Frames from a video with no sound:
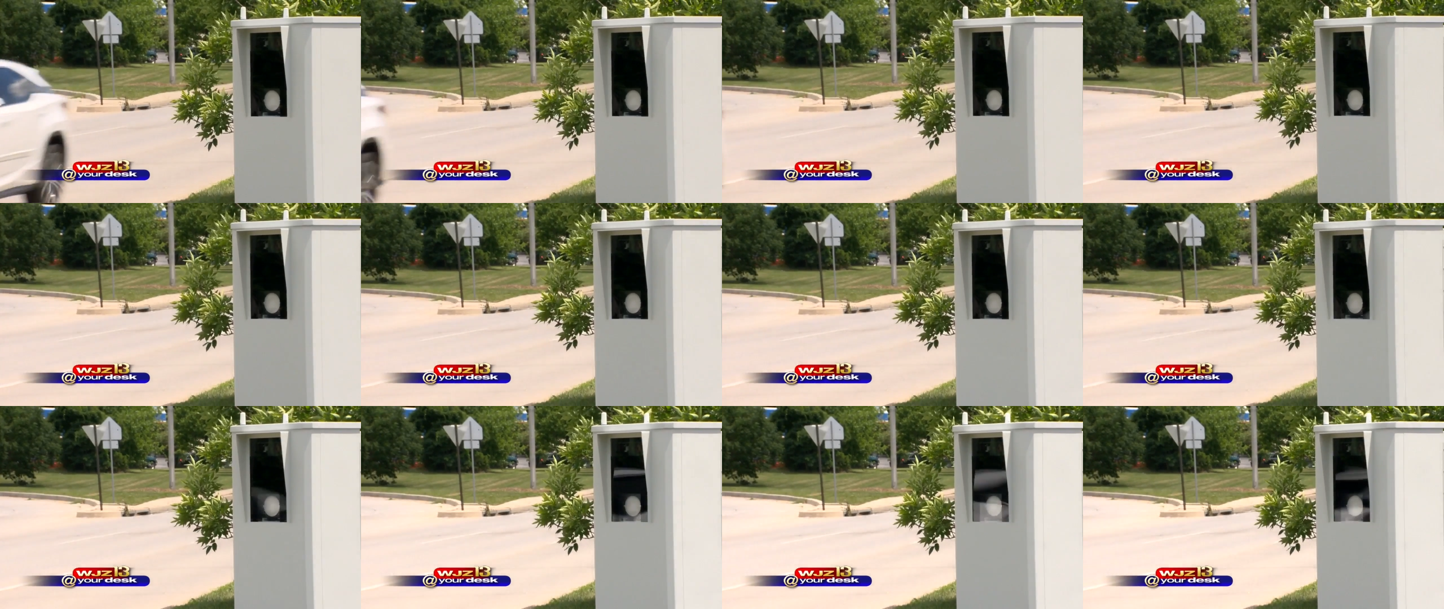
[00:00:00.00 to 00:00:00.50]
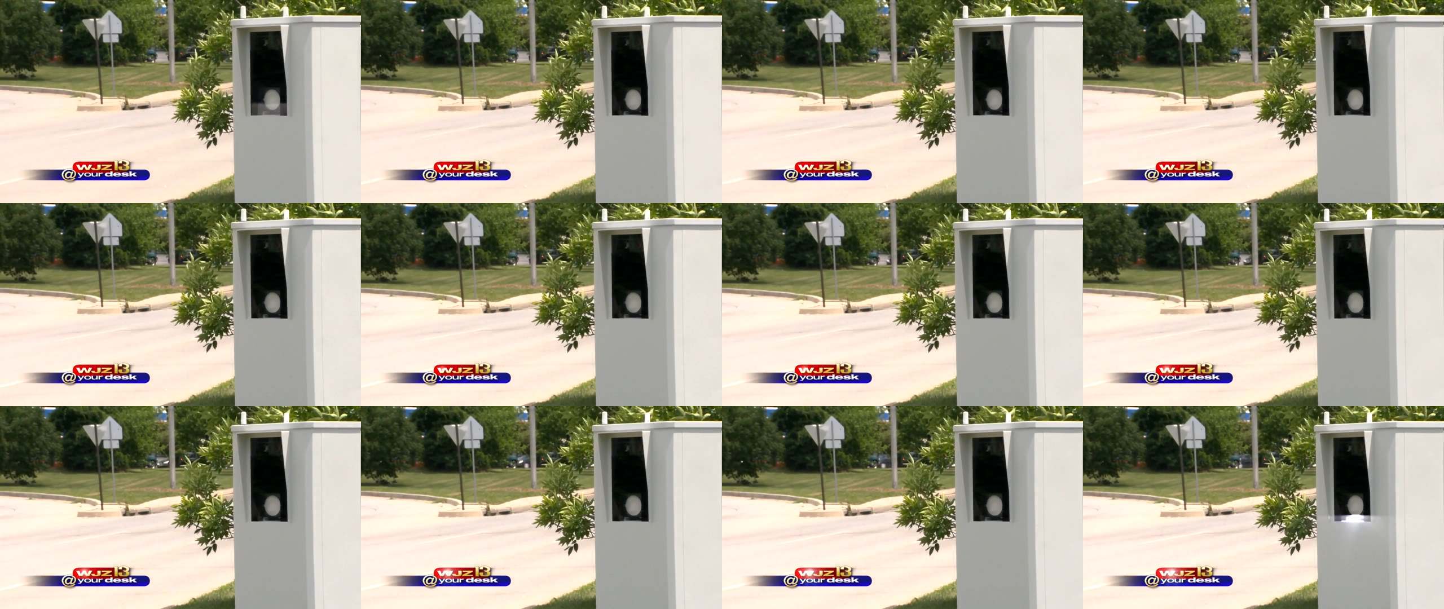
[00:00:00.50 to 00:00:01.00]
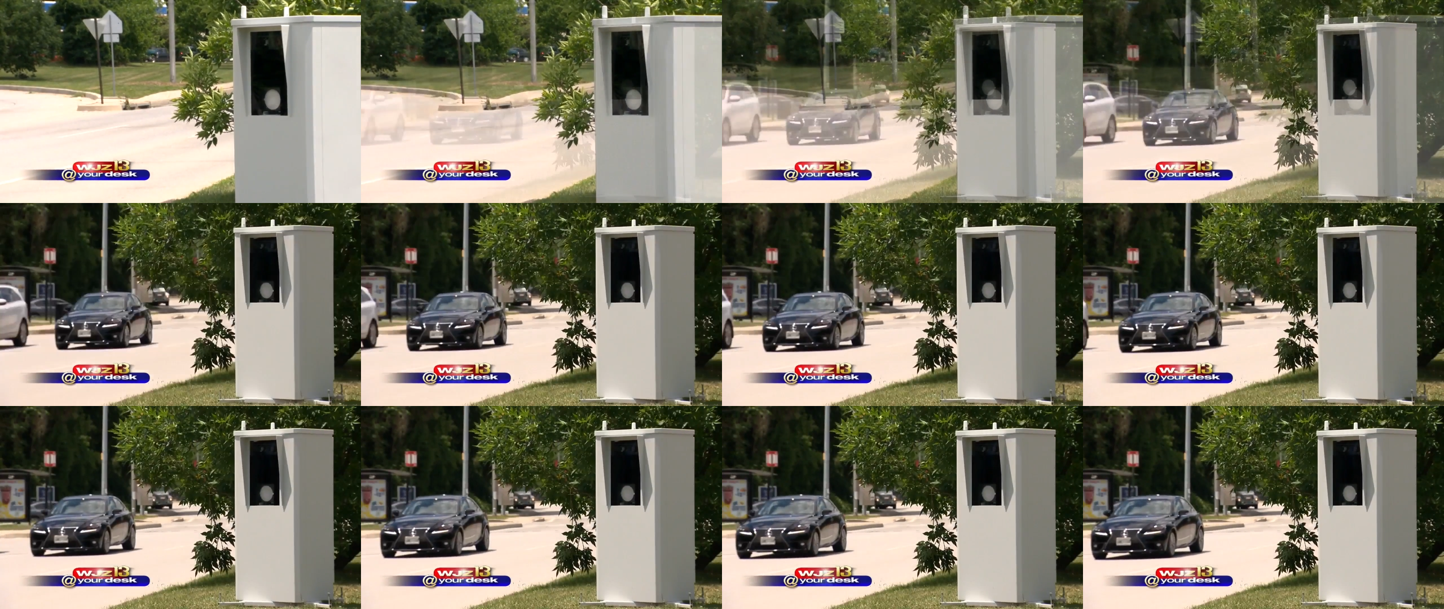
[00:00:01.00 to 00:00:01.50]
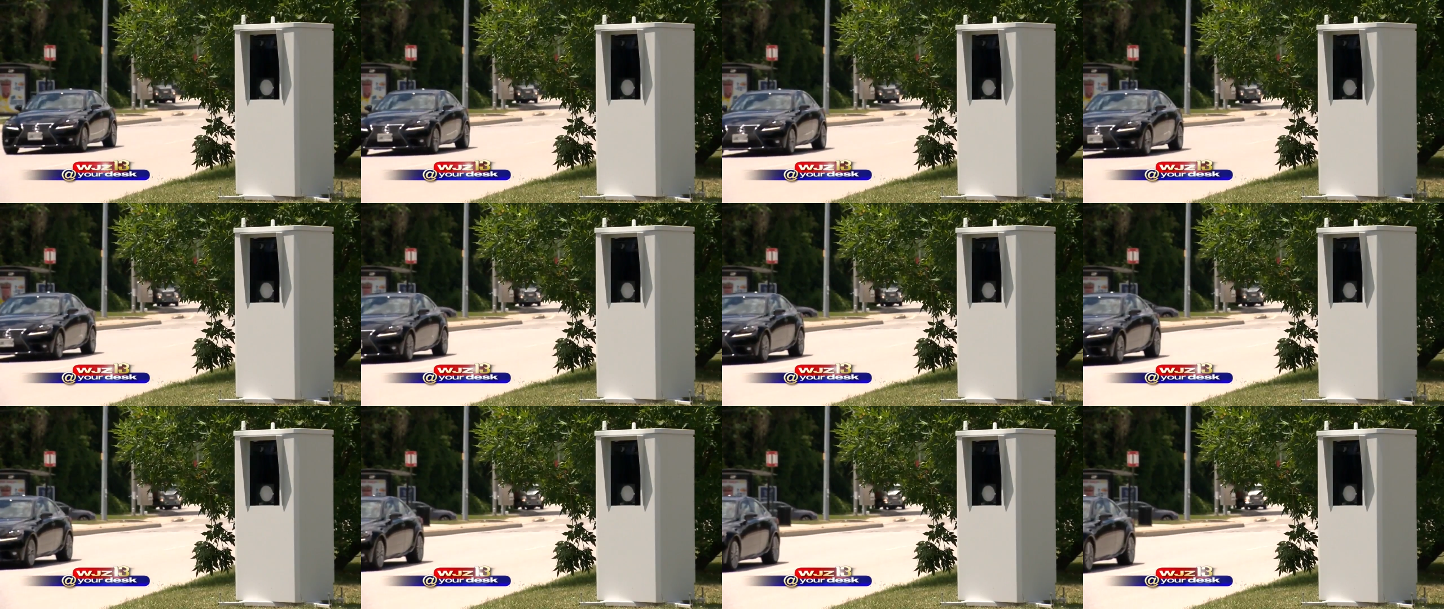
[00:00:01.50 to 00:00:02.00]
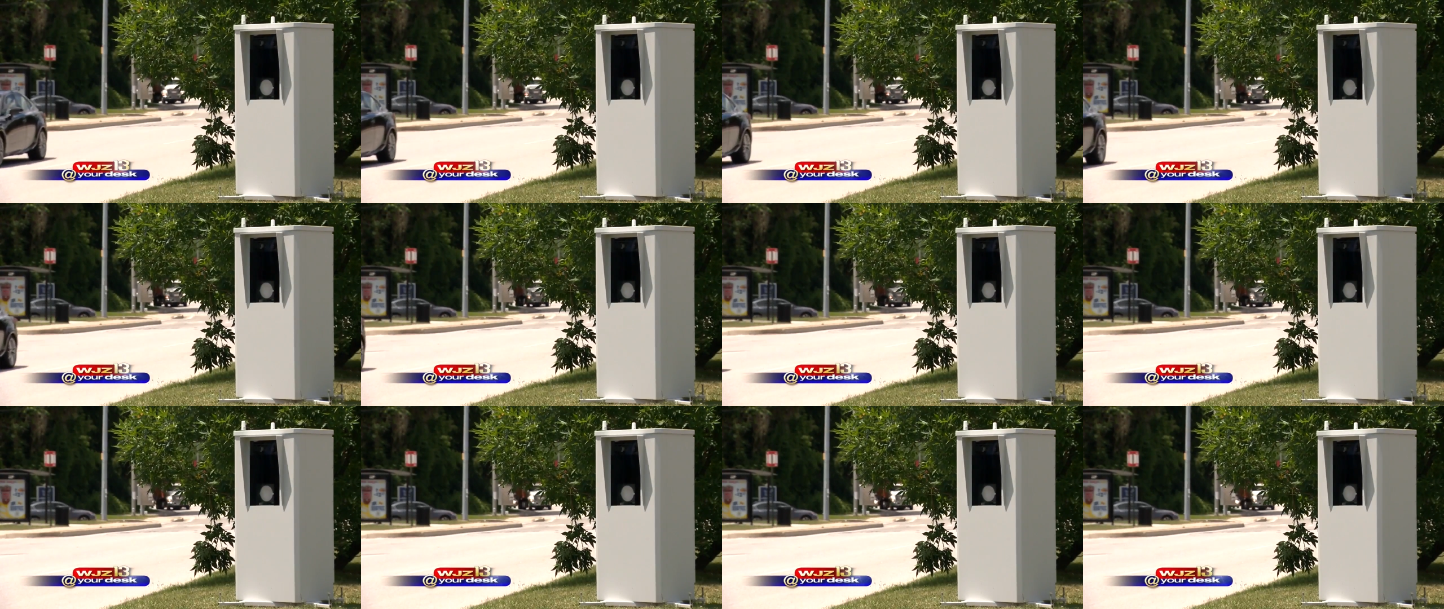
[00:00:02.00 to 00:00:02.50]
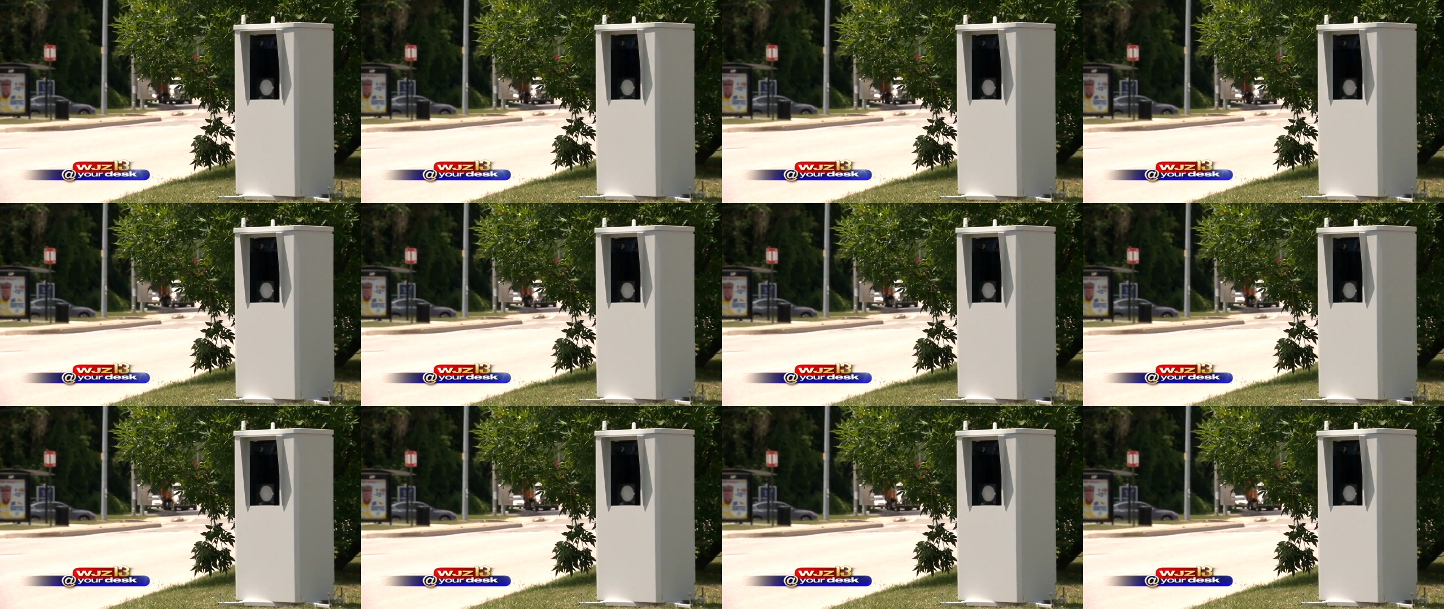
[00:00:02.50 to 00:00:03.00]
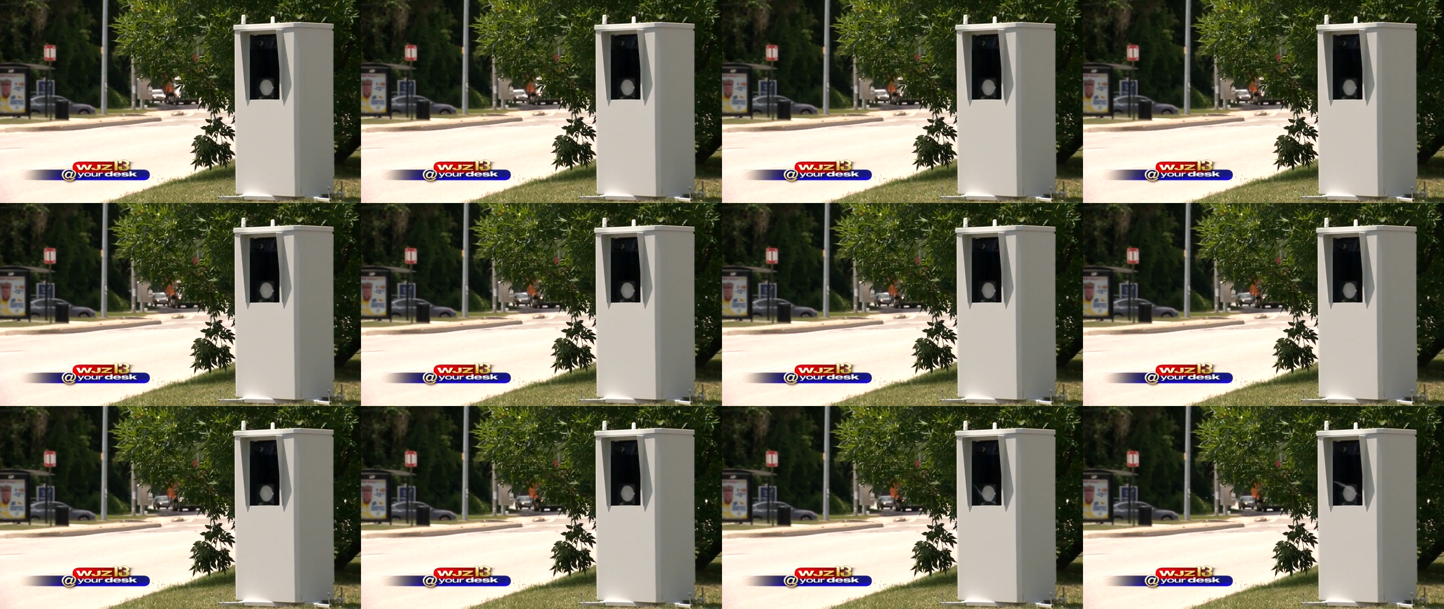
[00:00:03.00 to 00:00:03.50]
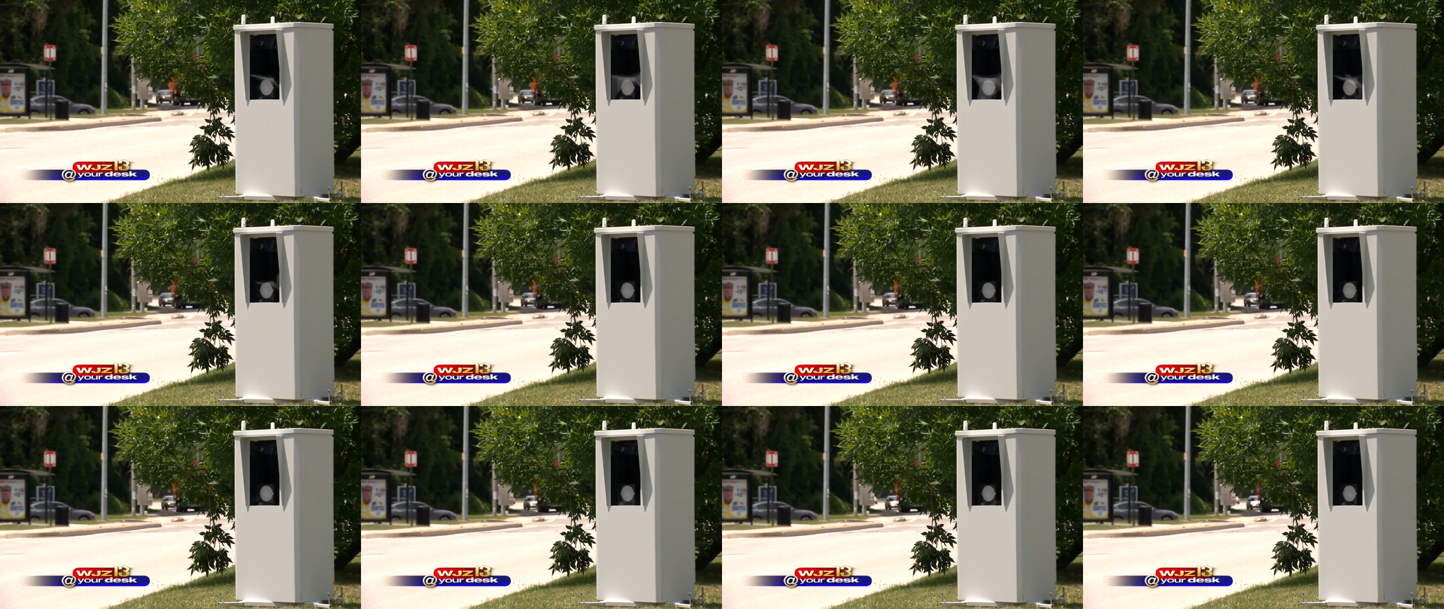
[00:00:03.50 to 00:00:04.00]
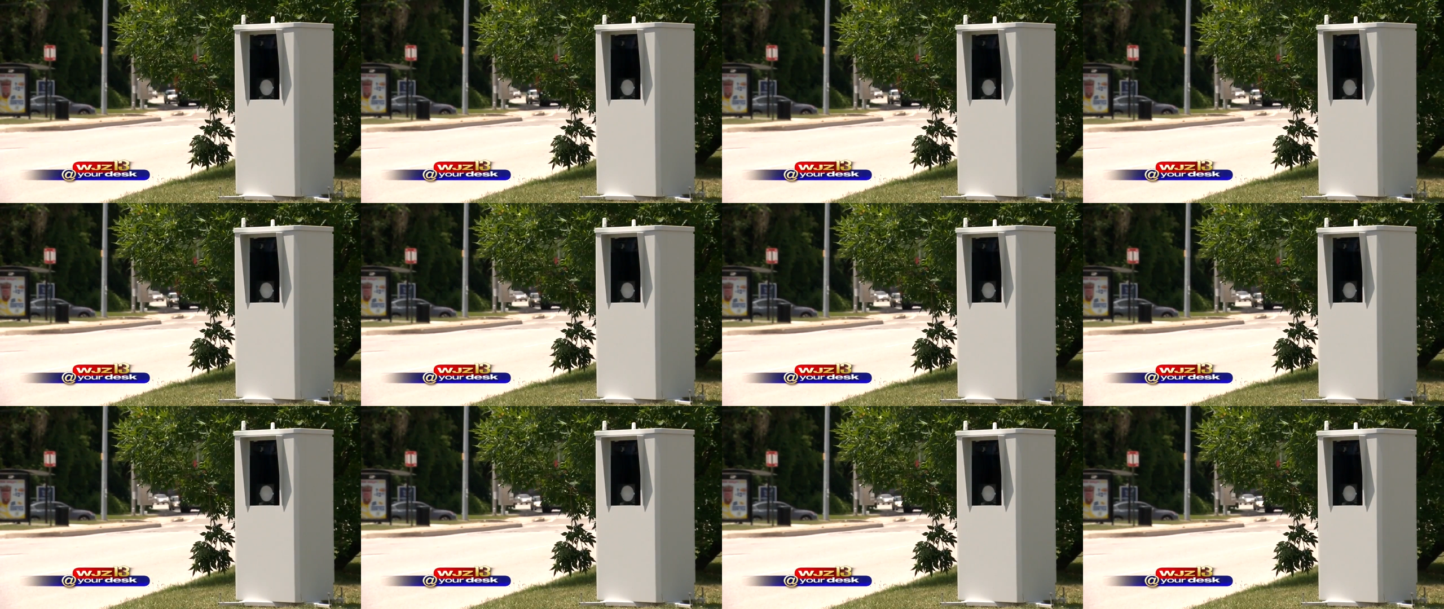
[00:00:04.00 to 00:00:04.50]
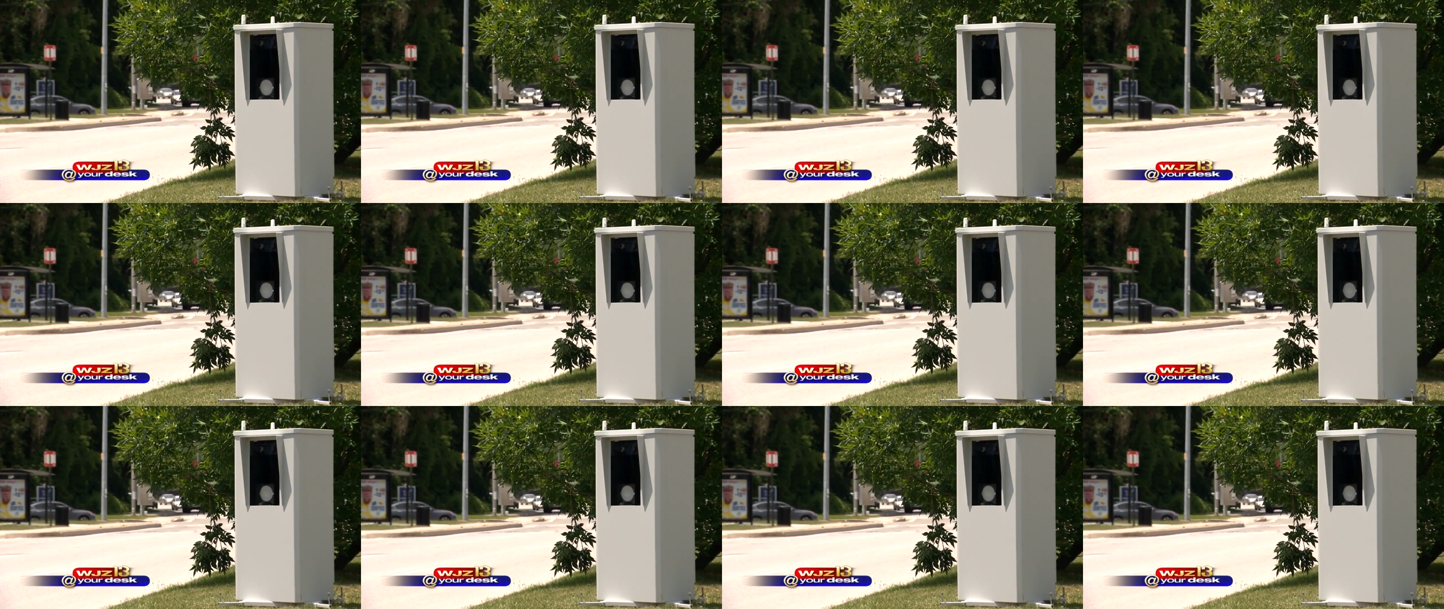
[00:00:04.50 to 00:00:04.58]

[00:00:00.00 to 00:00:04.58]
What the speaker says: Nobody's mouth can be seen.